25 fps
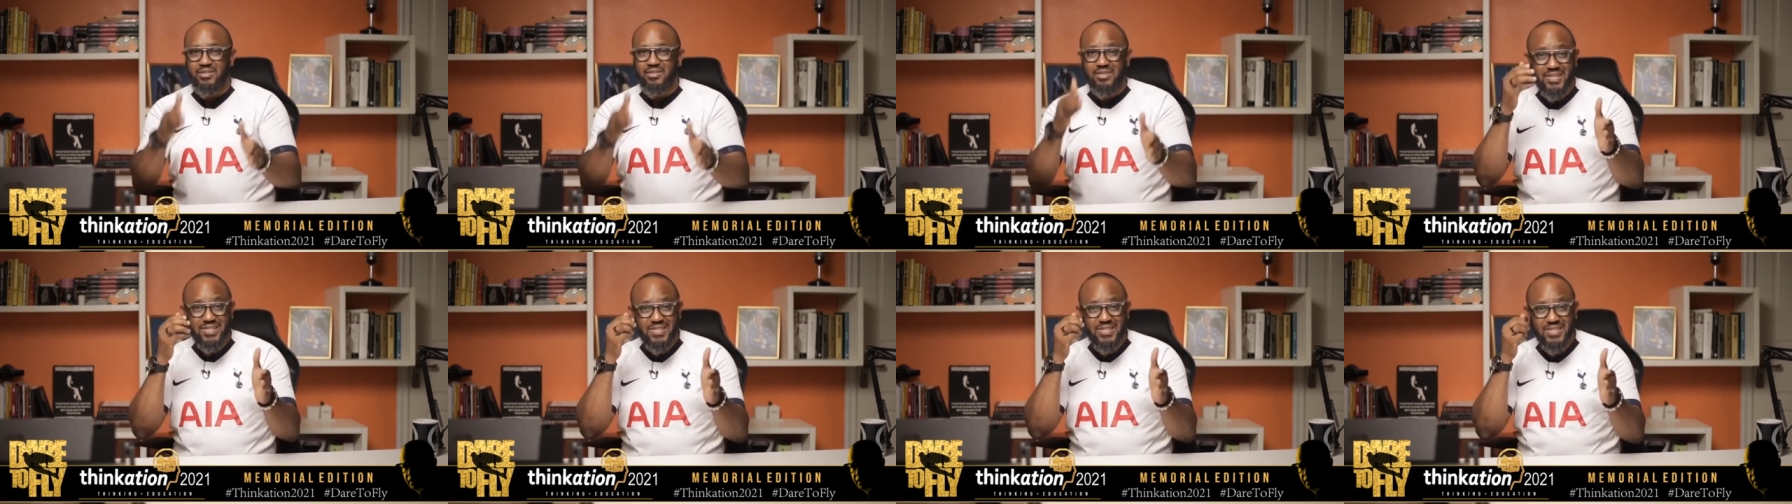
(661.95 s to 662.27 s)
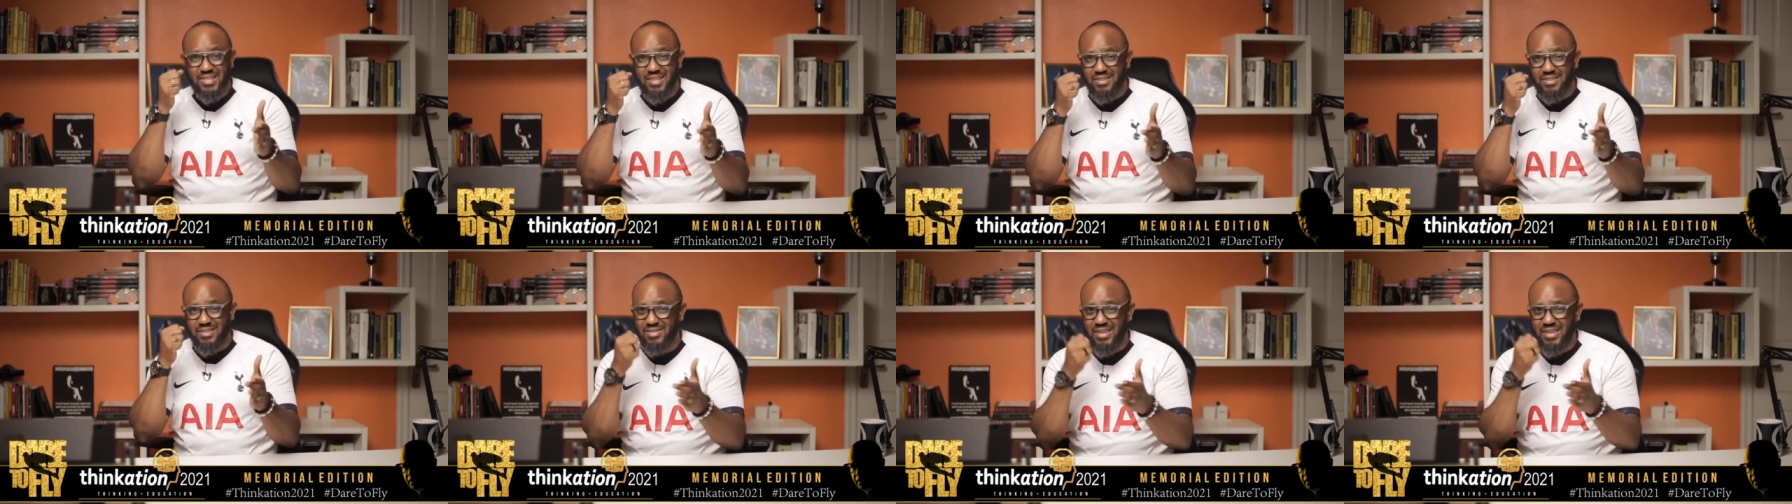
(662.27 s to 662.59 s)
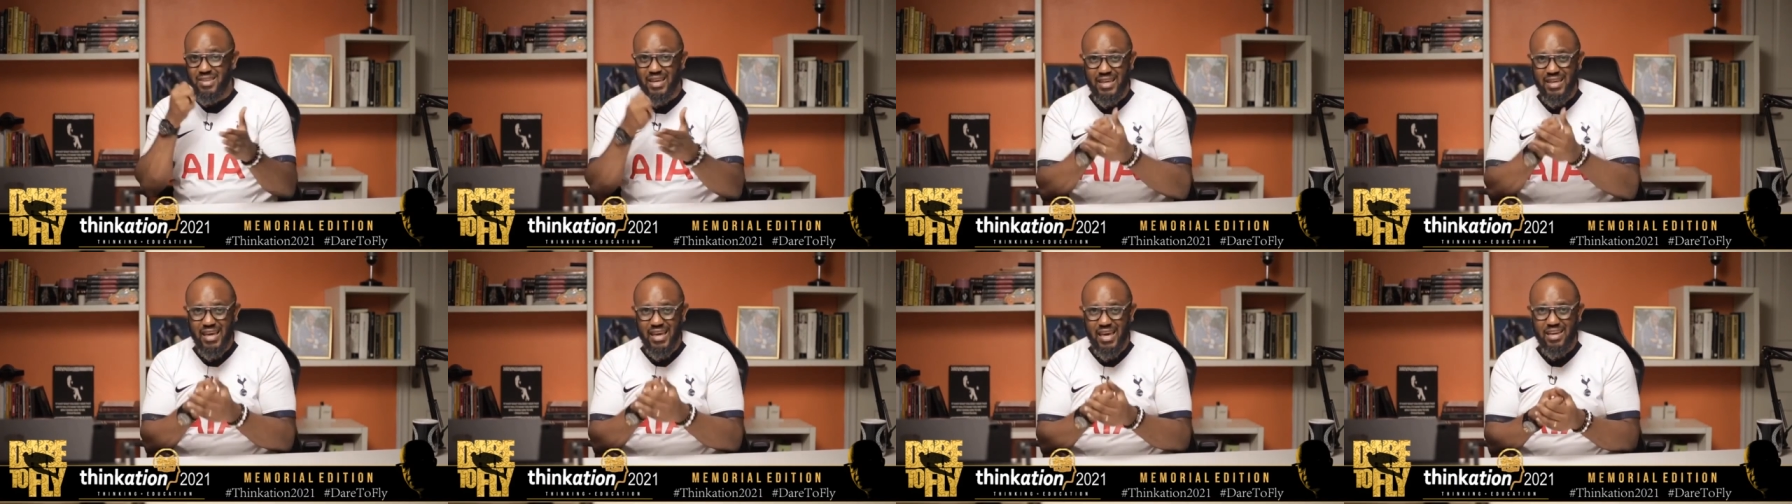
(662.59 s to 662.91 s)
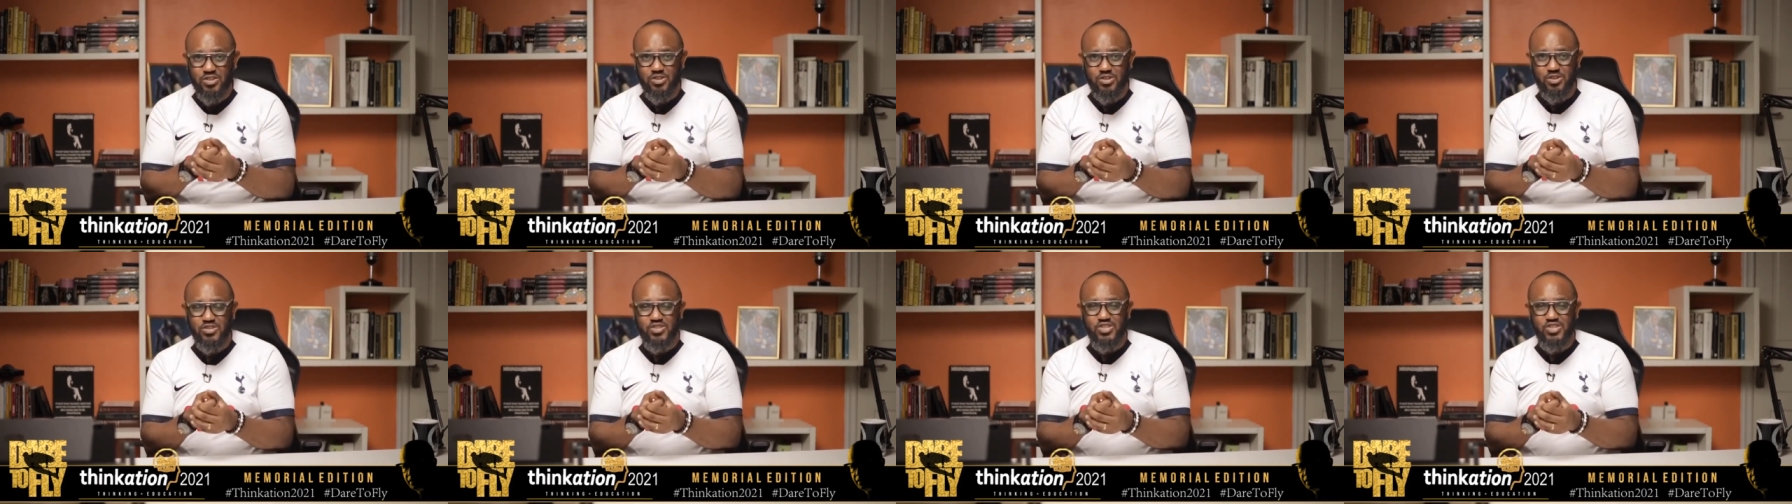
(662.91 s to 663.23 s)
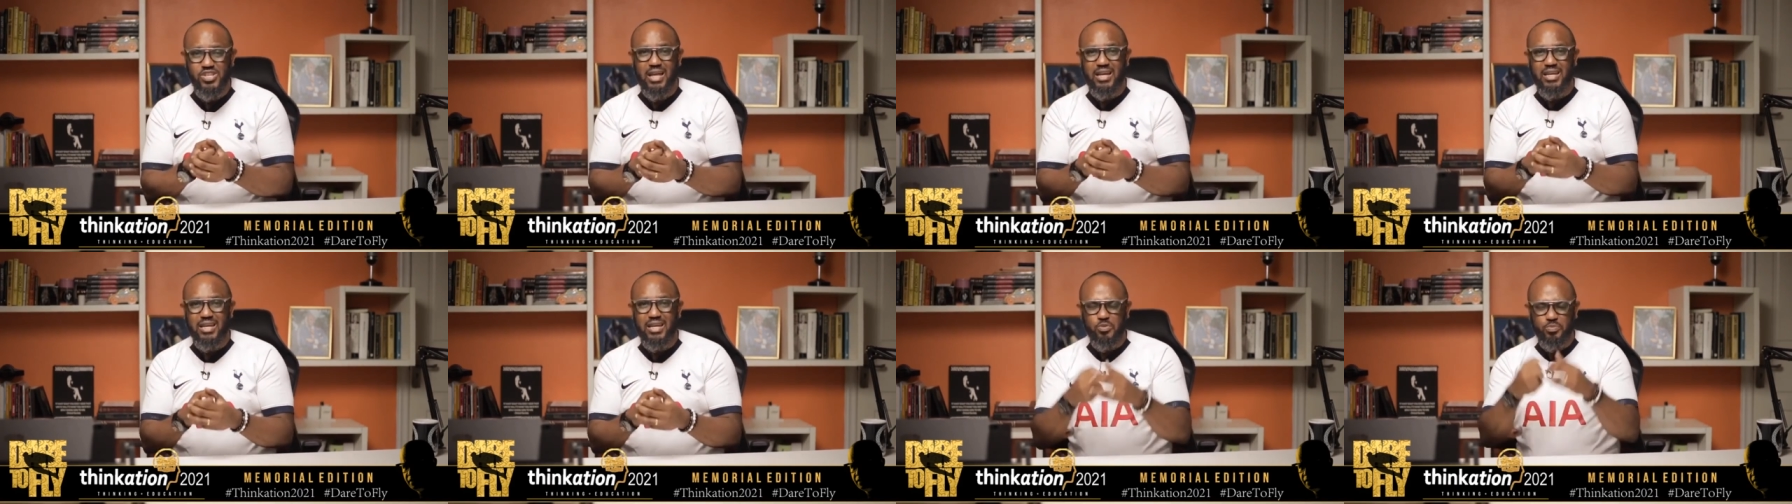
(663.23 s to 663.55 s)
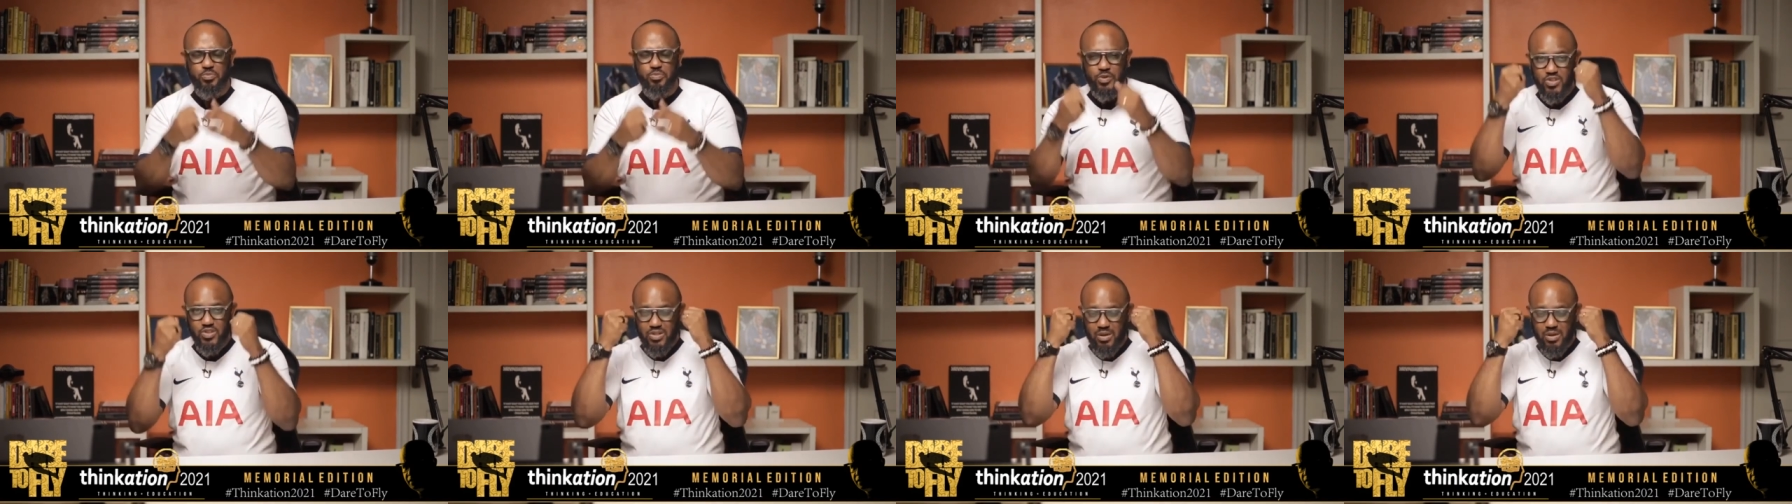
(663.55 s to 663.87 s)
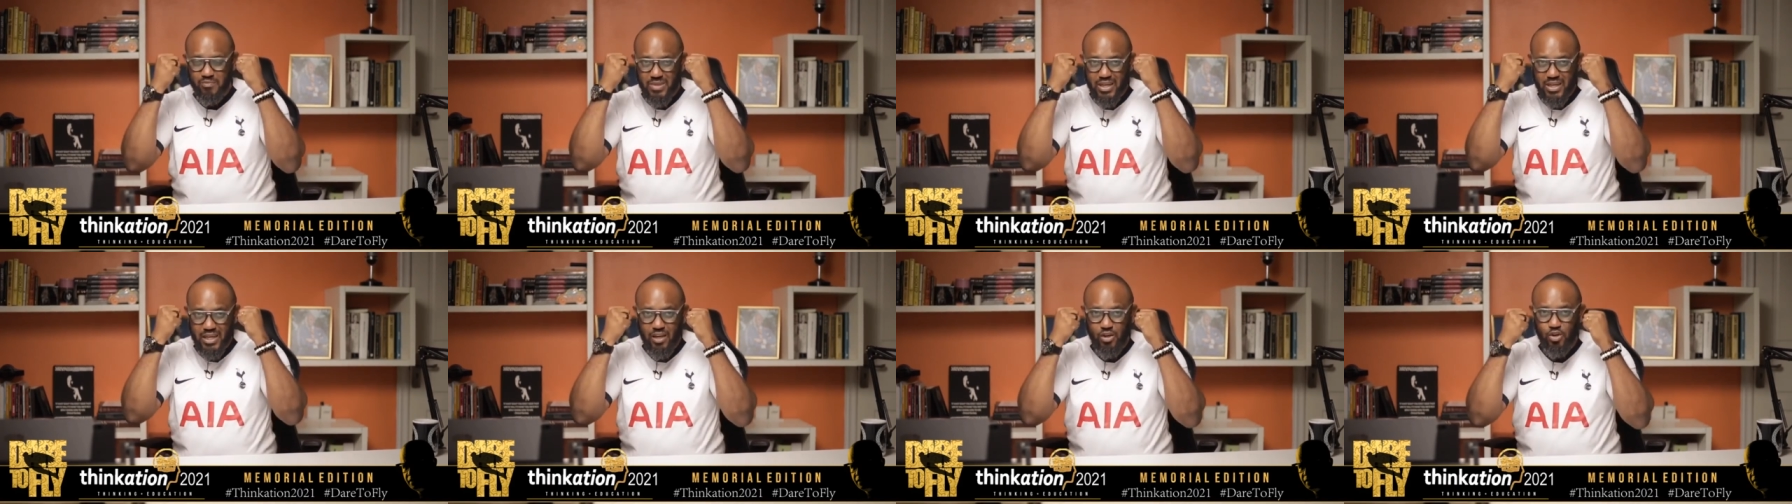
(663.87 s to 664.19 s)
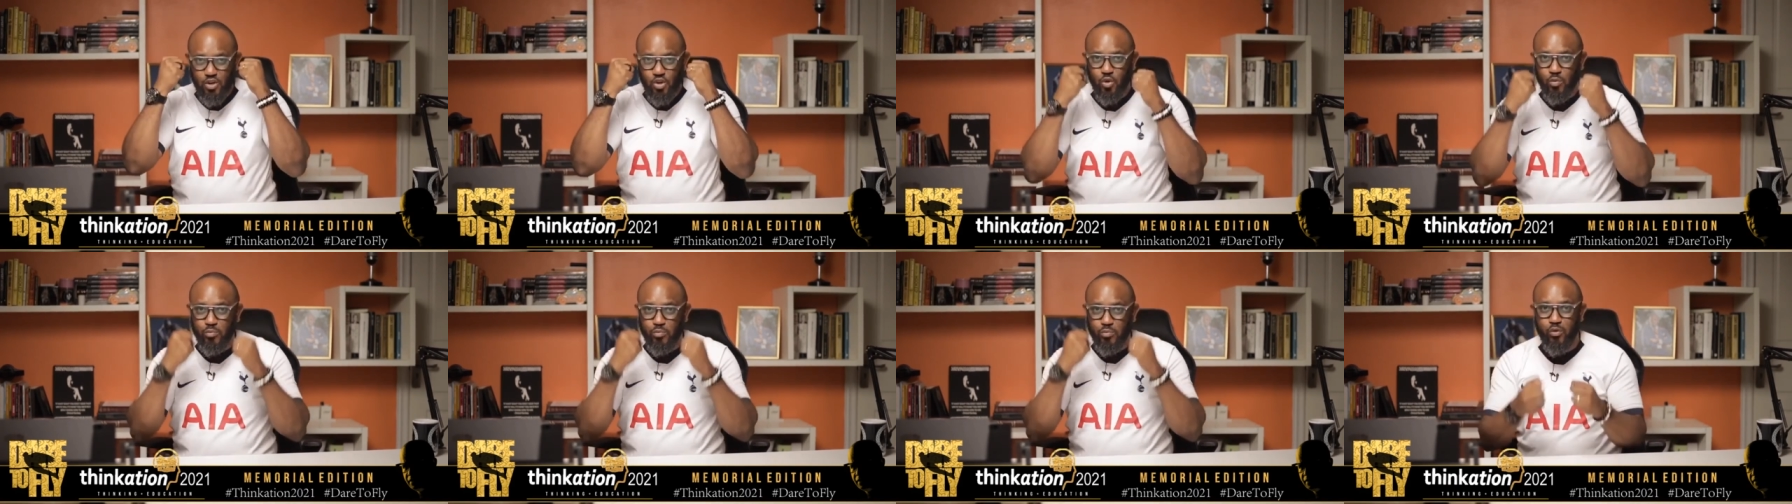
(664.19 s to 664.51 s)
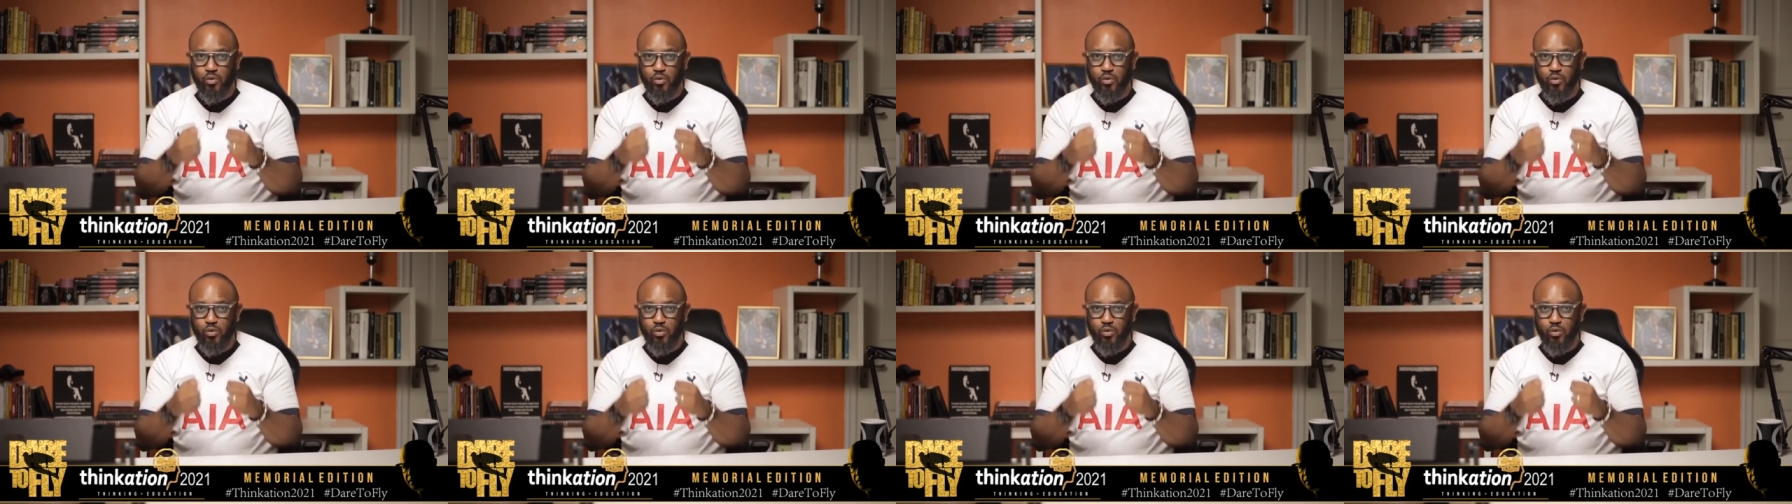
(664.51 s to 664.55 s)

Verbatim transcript: This is the thinkation challenge. Put something in your